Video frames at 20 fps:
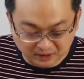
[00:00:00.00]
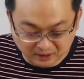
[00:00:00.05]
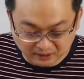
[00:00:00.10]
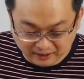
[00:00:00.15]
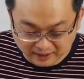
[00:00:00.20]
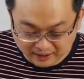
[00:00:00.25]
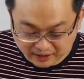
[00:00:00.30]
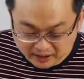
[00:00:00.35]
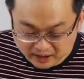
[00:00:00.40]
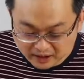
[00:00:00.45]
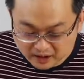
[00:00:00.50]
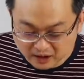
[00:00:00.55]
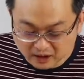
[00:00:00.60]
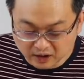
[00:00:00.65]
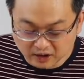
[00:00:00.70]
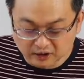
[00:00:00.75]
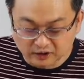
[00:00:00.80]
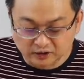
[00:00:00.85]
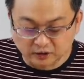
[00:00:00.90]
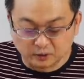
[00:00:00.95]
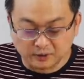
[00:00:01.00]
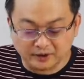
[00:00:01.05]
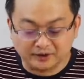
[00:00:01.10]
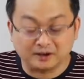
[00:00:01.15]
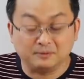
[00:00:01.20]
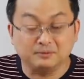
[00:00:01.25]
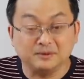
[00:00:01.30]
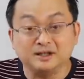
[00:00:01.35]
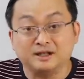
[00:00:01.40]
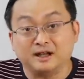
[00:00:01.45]
All right, so
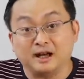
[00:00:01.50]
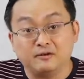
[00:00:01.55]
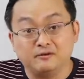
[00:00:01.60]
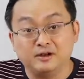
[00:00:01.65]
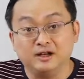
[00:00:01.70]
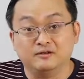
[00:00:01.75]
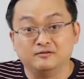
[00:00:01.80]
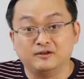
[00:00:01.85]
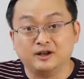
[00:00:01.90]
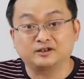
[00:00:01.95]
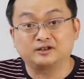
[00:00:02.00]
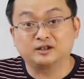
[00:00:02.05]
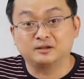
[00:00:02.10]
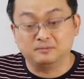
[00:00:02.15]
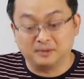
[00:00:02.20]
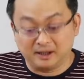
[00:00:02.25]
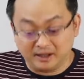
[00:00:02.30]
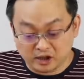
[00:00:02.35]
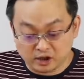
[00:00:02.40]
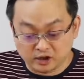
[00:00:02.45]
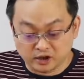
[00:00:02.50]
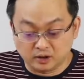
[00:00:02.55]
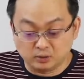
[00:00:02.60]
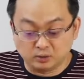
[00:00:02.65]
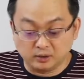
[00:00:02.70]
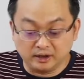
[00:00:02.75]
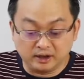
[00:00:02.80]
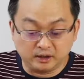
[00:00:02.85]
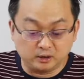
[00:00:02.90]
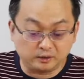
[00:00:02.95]
it's something that every investor in Malaysia
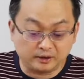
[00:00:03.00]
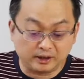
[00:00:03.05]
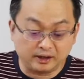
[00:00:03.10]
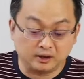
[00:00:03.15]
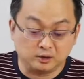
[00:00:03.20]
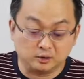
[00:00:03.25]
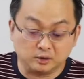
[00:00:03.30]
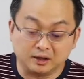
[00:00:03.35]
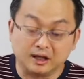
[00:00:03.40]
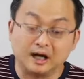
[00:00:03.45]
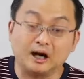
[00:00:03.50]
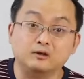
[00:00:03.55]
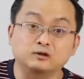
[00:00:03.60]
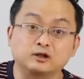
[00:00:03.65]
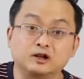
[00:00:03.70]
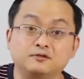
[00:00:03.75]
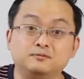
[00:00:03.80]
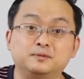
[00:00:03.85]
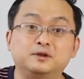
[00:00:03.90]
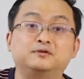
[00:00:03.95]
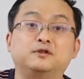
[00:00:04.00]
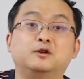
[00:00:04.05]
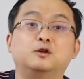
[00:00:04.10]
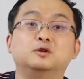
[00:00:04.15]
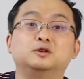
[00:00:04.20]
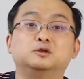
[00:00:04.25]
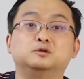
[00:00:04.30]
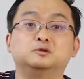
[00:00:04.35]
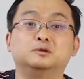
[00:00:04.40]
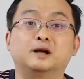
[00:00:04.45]
would need to take into account of
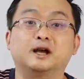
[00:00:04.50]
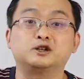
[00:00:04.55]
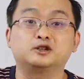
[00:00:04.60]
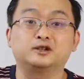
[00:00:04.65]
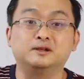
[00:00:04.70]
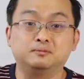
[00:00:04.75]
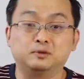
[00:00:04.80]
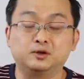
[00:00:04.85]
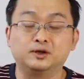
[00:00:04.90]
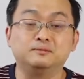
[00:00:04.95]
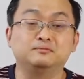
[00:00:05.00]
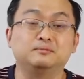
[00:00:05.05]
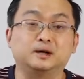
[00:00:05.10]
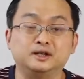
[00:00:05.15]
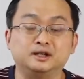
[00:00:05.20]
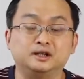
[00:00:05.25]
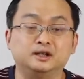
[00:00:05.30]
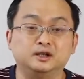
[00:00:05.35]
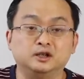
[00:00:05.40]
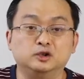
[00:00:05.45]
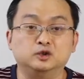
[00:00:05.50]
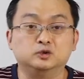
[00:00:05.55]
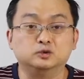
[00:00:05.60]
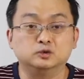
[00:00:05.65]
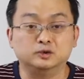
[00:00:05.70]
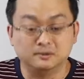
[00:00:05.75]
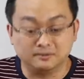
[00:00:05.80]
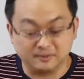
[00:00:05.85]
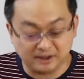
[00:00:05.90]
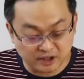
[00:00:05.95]
before you actually put in money
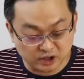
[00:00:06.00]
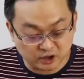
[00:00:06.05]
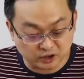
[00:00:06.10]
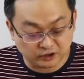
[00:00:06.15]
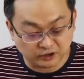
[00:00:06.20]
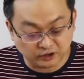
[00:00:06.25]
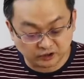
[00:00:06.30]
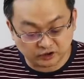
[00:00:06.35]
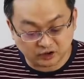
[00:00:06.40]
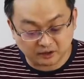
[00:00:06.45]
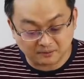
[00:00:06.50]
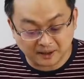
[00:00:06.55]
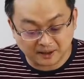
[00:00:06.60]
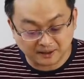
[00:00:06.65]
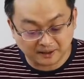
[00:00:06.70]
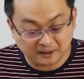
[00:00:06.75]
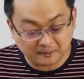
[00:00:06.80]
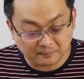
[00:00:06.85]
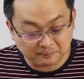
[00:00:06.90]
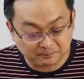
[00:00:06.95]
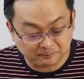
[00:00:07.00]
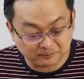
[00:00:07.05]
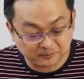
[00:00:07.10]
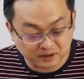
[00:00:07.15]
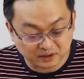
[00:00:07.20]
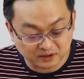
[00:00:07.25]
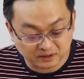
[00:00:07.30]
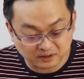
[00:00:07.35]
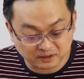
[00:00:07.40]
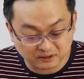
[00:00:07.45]
into the Malaysian stock market.
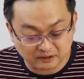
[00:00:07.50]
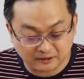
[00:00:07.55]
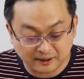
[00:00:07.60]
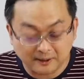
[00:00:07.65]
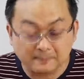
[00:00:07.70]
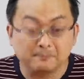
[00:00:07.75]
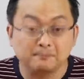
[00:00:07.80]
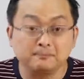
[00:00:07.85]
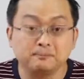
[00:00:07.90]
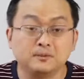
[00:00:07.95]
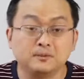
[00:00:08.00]
All right.